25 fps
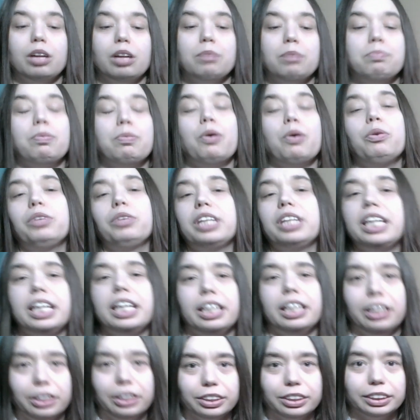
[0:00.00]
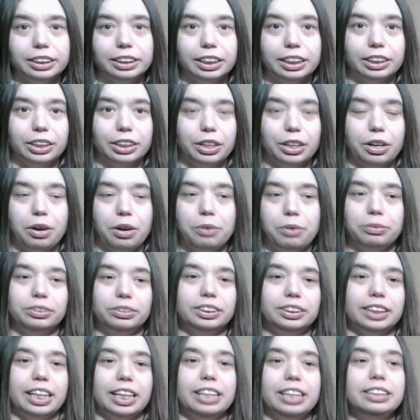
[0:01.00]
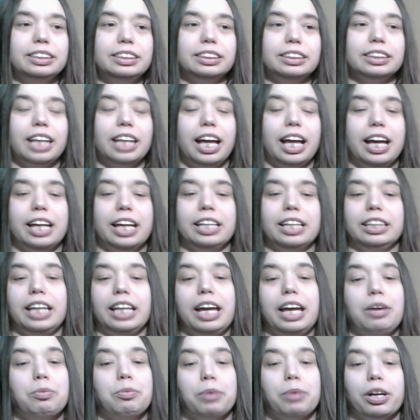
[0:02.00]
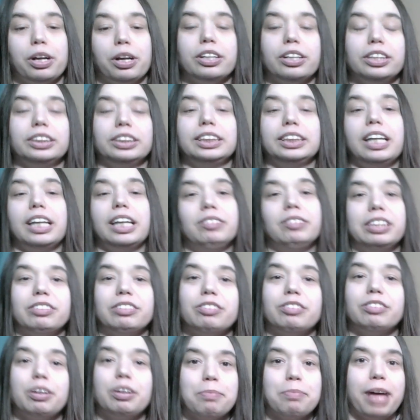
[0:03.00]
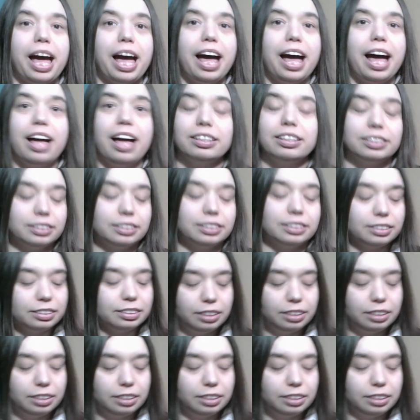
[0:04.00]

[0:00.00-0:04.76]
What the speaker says: both healers in their own sense, and light workers have different paths.